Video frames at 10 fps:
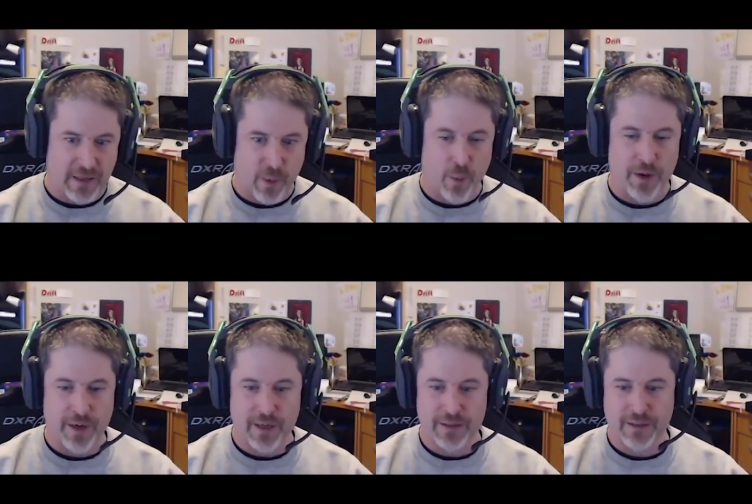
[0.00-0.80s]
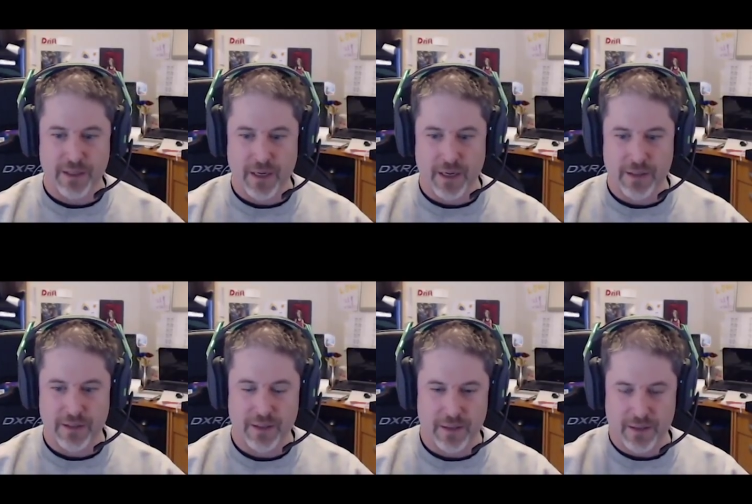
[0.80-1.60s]
I wanted it uh,
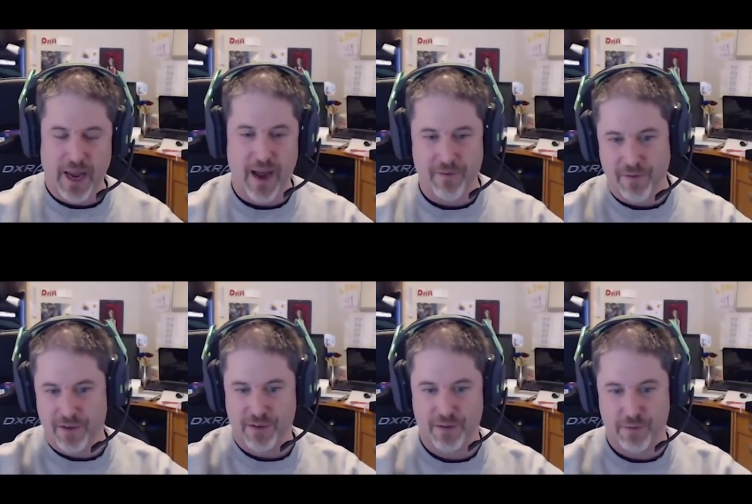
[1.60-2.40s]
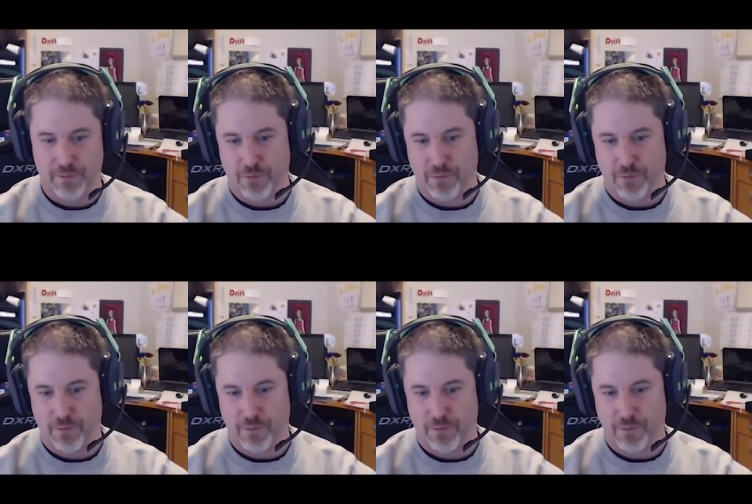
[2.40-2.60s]
to to have this